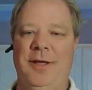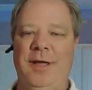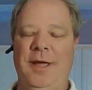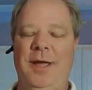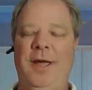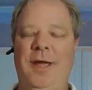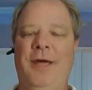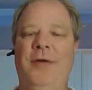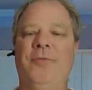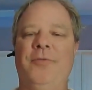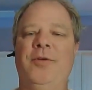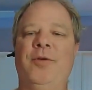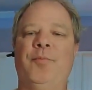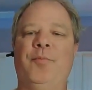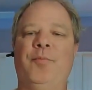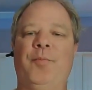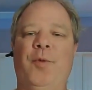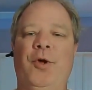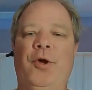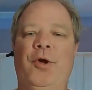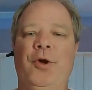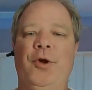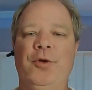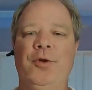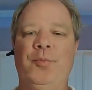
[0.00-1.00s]
having
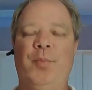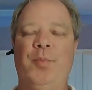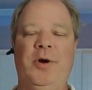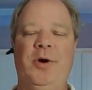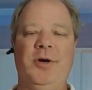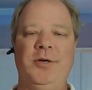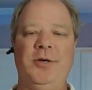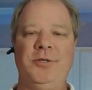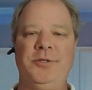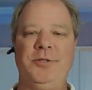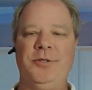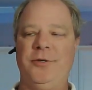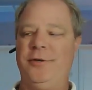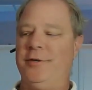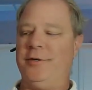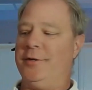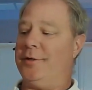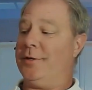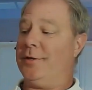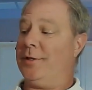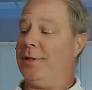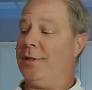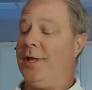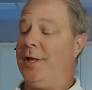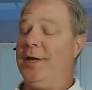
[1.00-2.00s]
good posture and
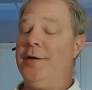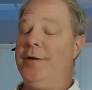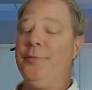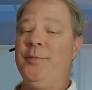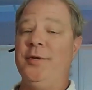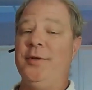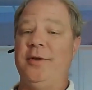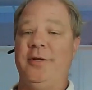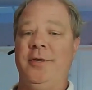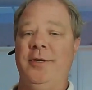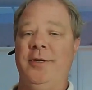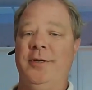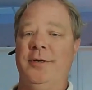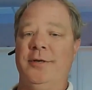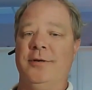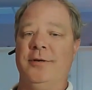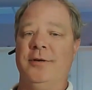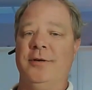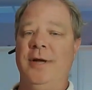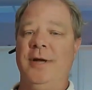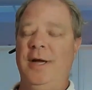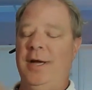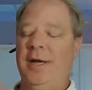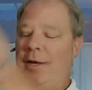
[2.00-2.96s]
alignment here